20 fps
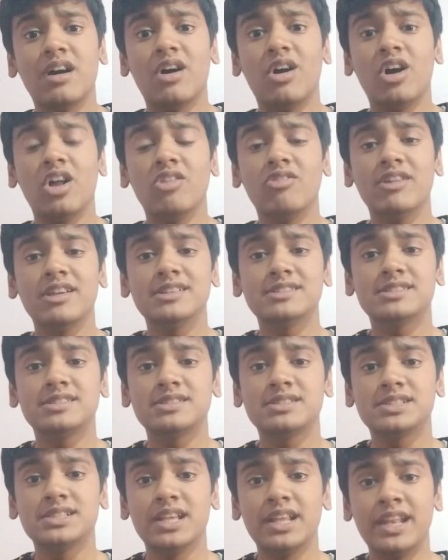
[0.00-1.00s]

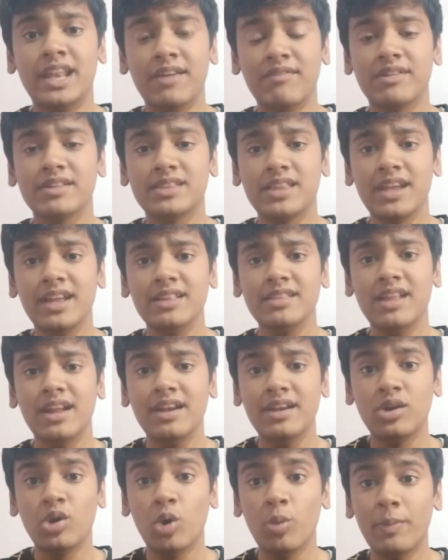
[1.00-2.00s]
Always never think
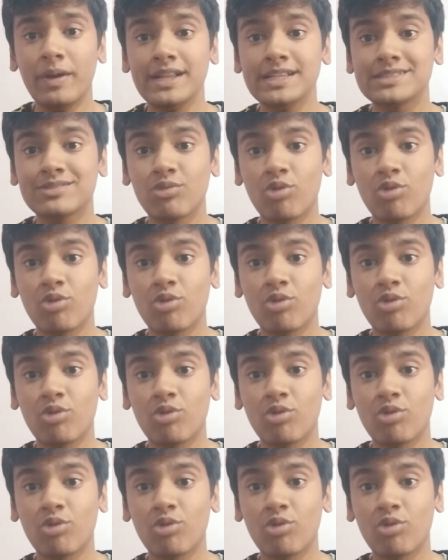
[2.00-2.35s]
that nobody's